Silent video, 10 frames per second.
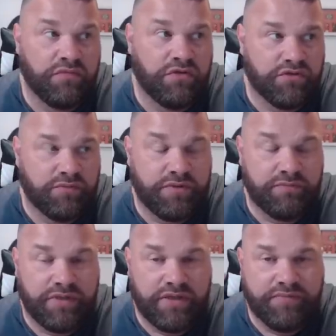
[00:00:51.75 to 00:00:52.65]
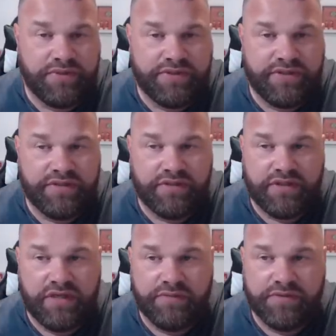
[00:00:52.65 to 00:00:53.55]
Also been playing in pre-season
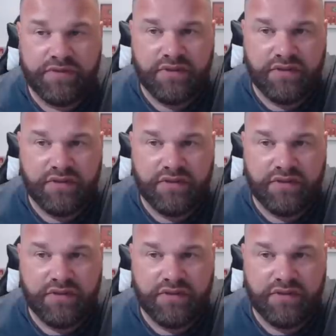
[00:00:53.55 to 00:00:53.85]
games.